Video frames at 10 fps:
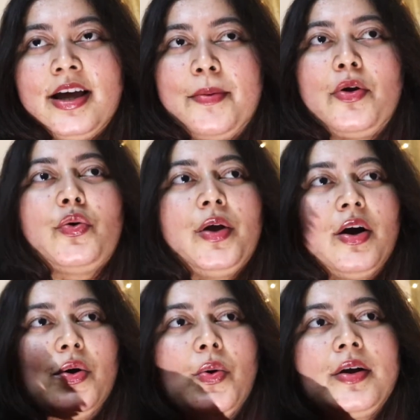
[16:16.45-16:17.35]
I'm not going
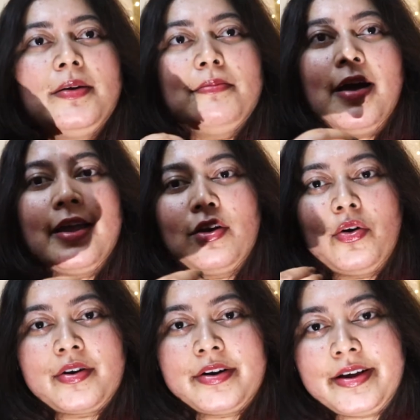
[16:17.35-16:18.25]
out and buying a
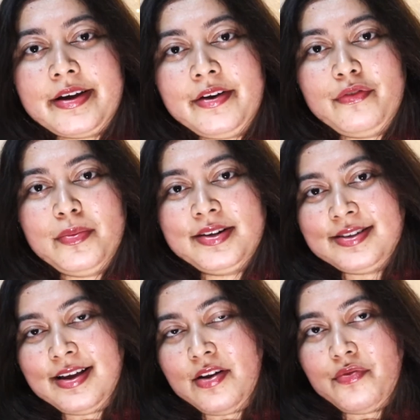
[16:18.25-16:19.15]
lottery ticket for
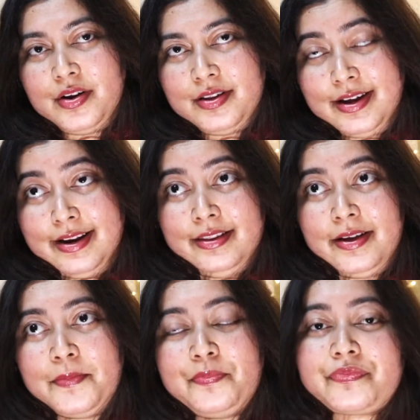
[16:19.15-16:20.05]
myself or anything.